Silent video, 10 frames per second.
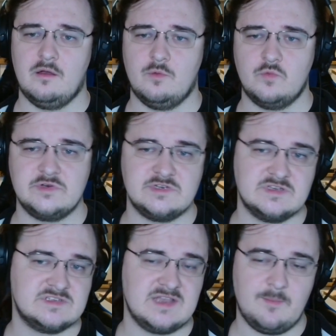which
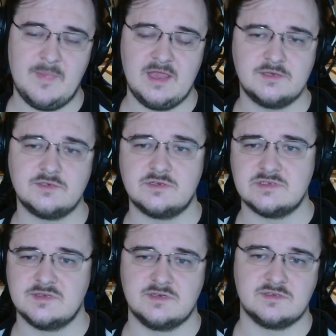is a major
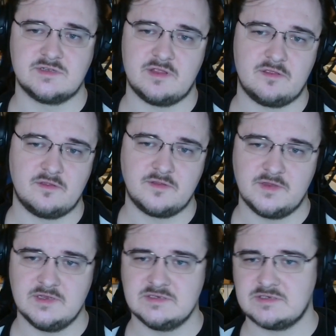decision that
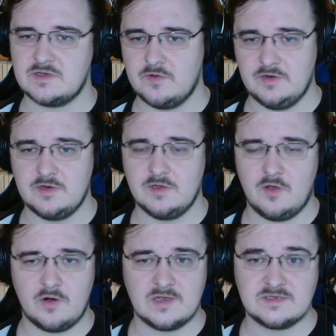is going to
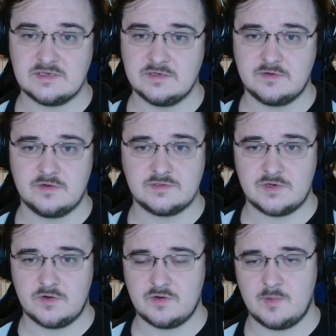lock us into a
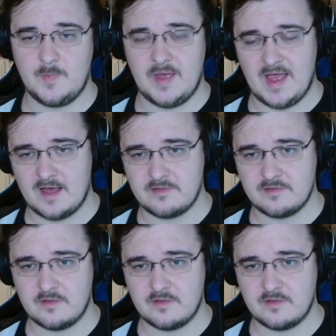certain path.